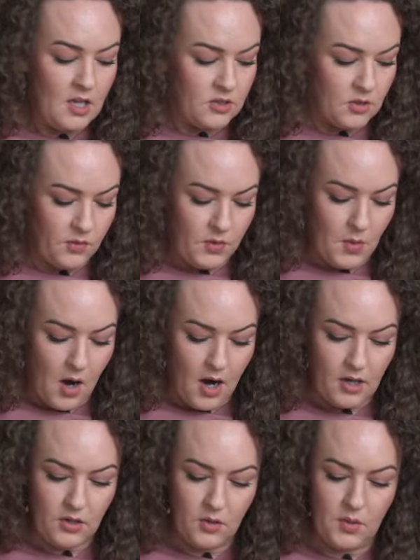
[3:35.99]
So if you
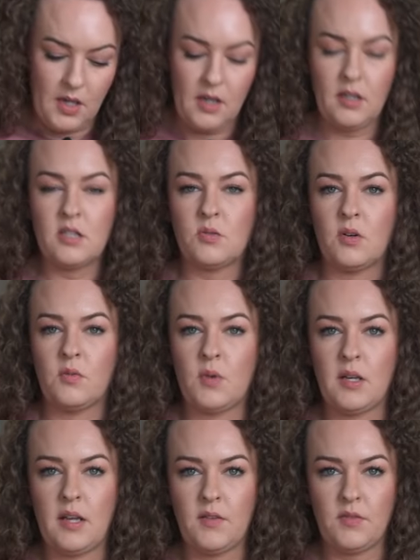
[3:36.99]
are doing any sort of
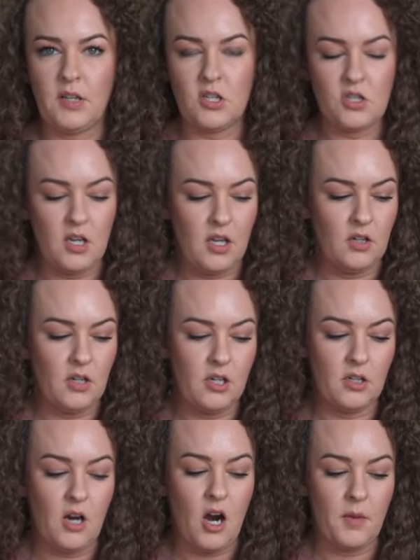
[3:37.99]
one-day finishing, or you
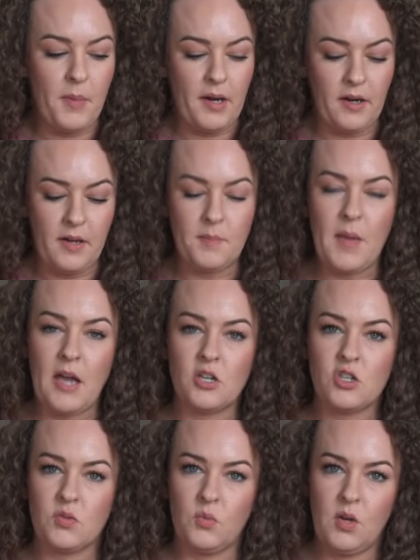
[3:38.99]
are pairing
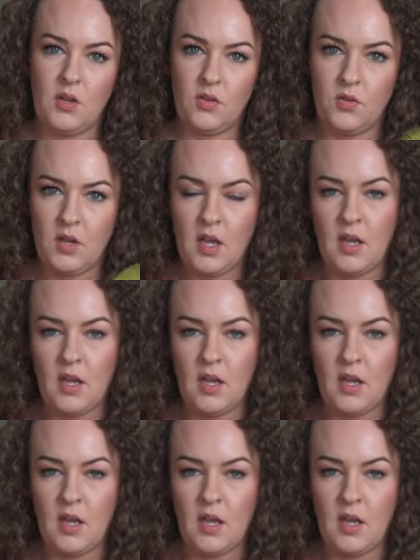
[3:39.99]
mesh with,